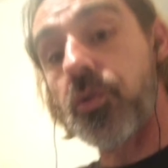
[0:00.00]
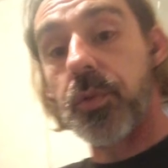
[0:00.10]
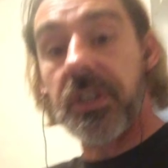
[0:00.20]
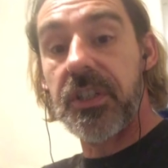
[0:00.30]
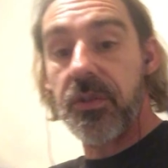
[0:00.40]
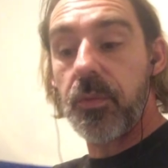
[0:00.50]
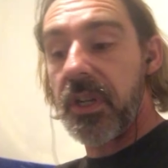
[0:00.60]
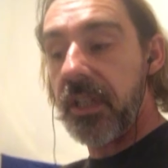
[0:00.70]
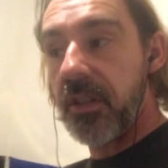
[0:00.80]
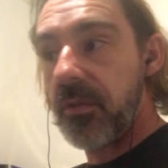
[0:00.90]
a really good
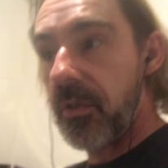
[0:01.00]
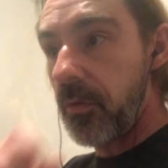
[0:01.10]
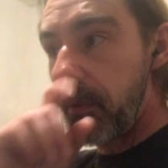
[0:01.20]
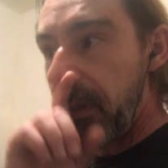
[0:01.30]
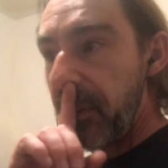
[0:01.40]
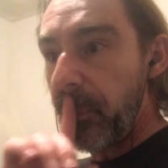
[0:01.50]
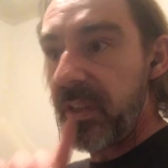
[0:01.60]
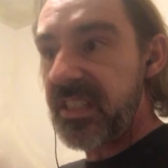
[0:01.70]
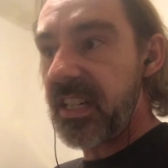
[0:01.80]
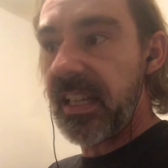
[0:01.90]
way to go, though, and the
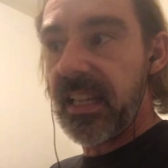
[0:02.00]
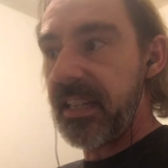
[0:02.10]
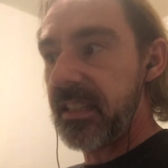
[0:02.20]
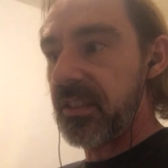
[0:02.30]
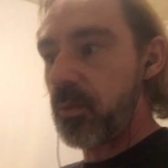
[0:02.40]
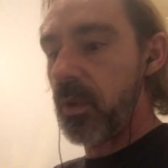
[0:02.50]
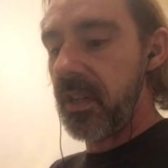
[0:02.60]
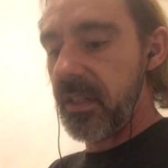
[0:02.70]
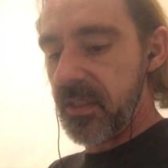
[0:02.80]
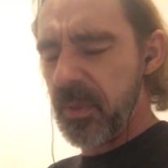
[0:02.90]
reason I like this
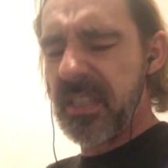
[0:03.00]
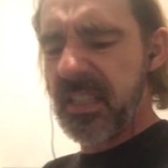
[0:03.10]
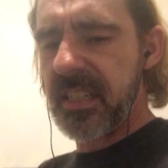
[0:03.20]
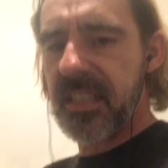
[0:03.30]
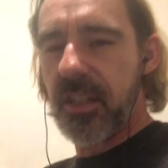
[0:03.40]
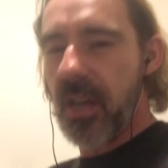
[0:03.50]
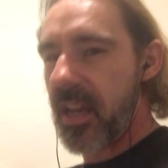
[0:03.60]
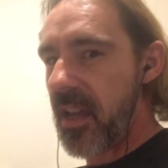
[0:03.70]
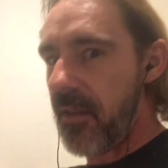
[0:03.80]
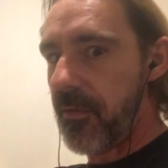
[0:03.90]
way is because, like I said, I
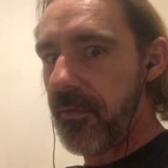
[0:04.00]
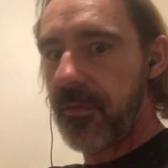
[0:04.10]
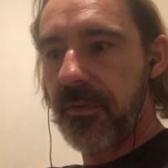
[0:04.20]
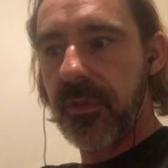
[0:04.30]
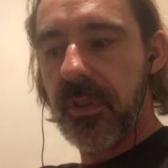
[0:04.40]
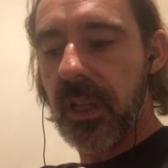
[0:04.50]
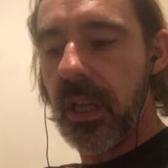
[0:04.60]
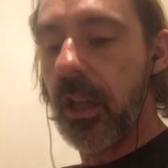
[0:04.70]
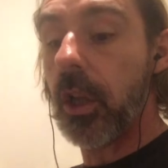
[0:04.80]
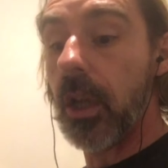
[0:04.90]
have
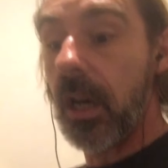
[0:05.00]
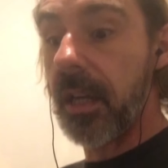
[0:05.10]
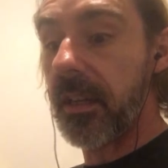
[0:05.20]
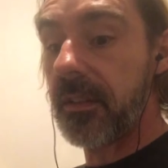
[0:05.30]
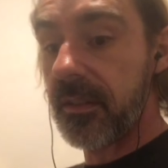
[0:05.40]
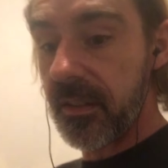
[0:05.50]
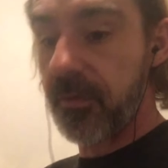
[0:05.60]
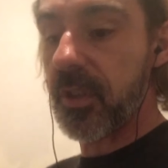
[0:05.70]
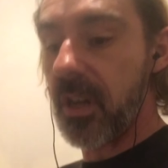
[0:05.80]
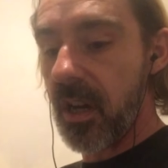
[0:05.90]
a lot of
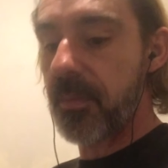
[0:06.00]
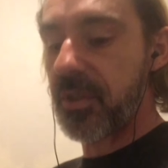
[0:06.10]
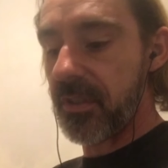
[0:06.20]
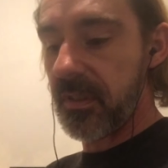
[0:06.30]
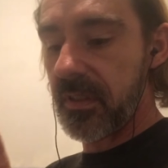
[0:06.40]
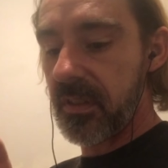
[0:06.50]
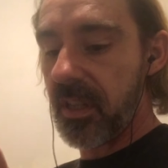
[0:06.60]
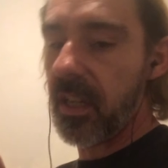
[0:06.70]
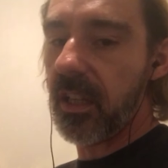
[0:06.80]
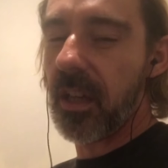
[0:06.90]
different options
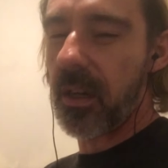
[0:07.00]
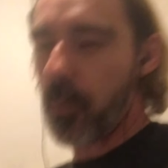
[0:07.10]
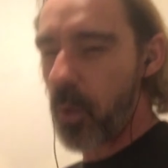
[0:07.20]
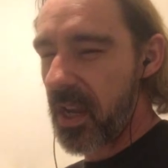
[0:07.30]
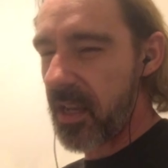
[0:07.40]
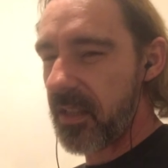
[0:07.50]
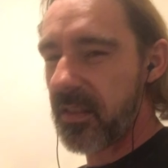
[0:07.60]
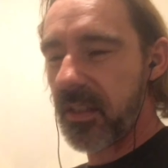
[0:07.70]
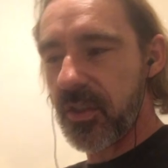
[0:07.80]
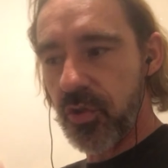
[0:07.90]
and a lot of ways
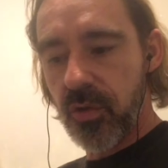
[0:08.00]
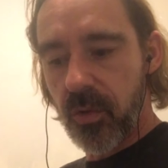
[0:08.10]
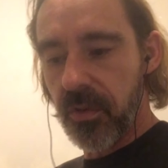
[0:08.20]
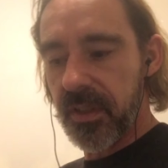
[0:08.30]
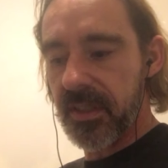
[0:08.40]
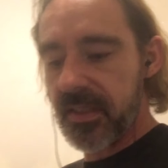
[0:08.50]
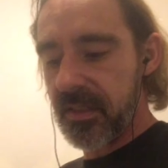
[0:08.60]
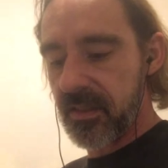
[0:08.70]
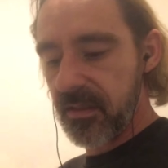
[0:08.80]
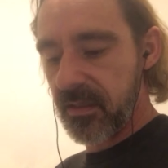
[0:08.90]
to control this.